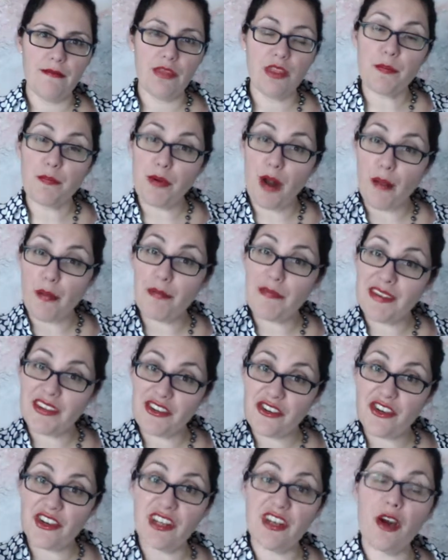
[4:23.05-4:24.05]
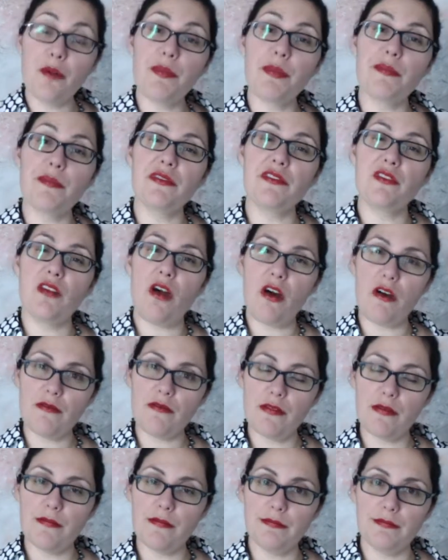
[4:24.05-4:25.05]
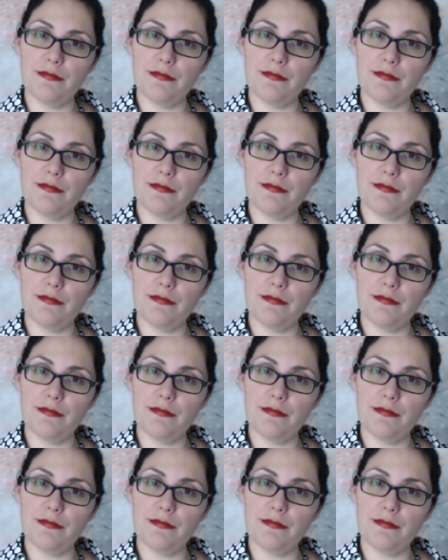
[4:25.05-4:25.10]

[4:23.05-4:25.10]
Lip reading: The problem that you're going to help them solve.